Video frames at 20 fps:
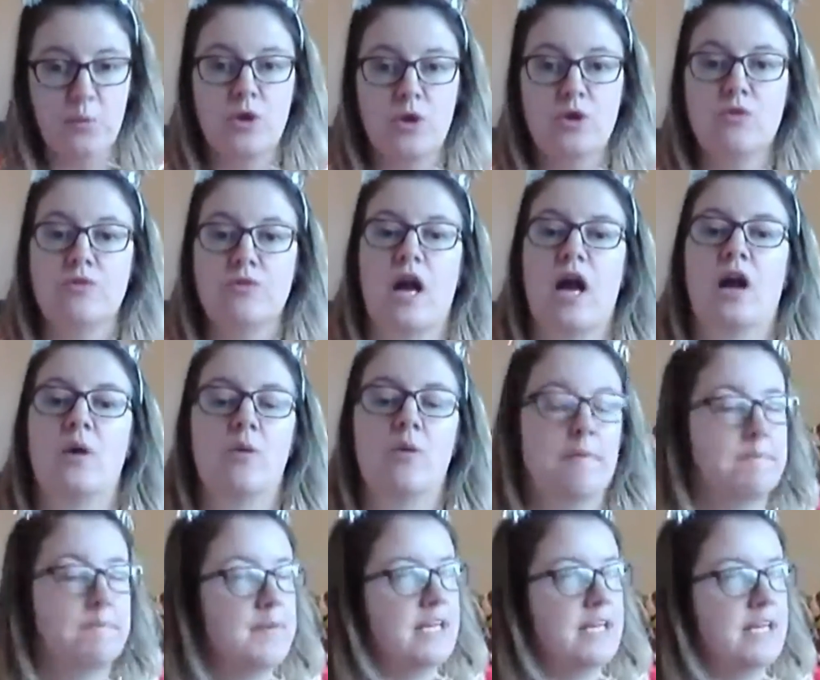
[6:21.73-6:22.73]
We all know,
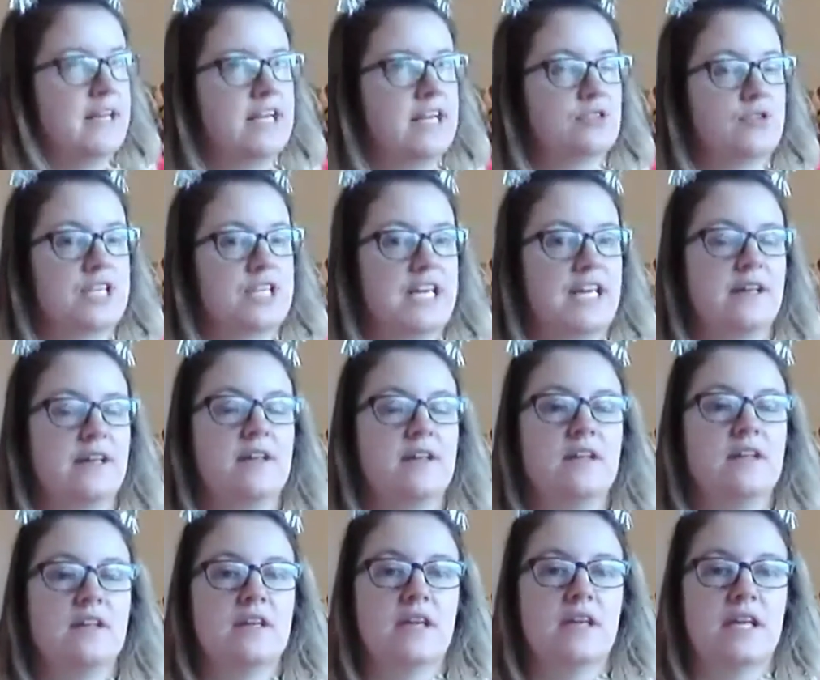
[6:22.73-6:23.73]
been there, done it.
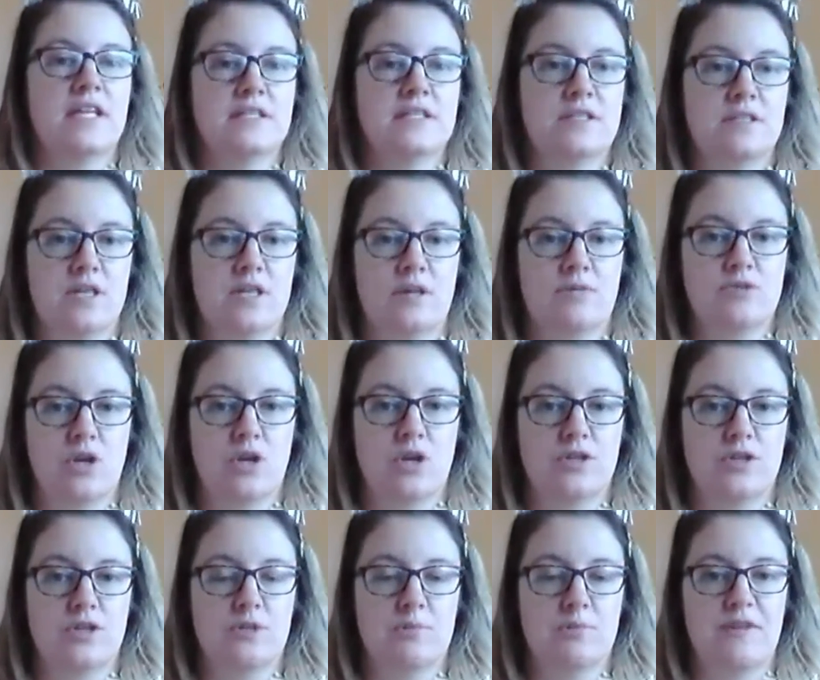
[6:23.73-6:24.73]
Kids that don't
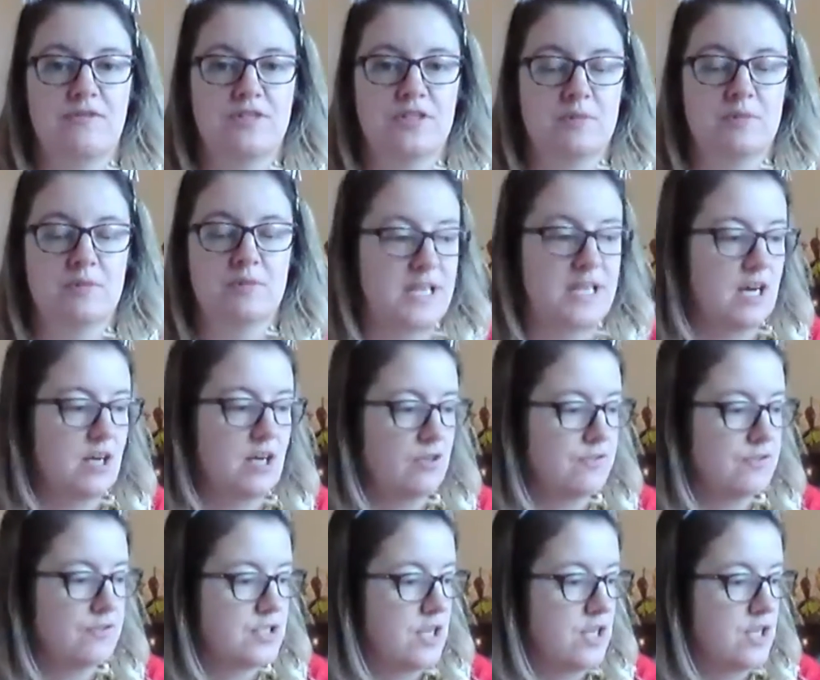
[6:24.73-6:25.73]
tidy up after
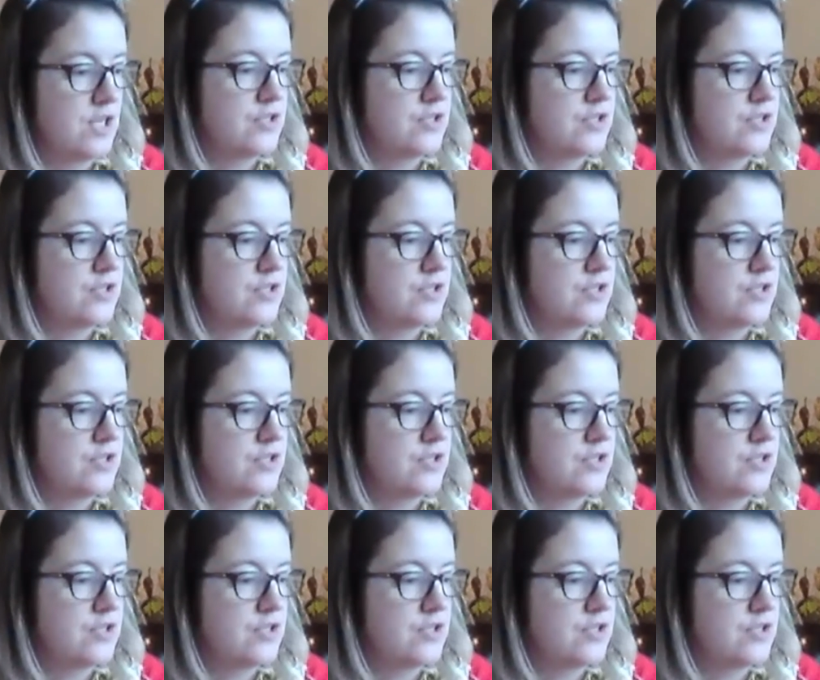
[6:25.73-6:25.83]
themselves.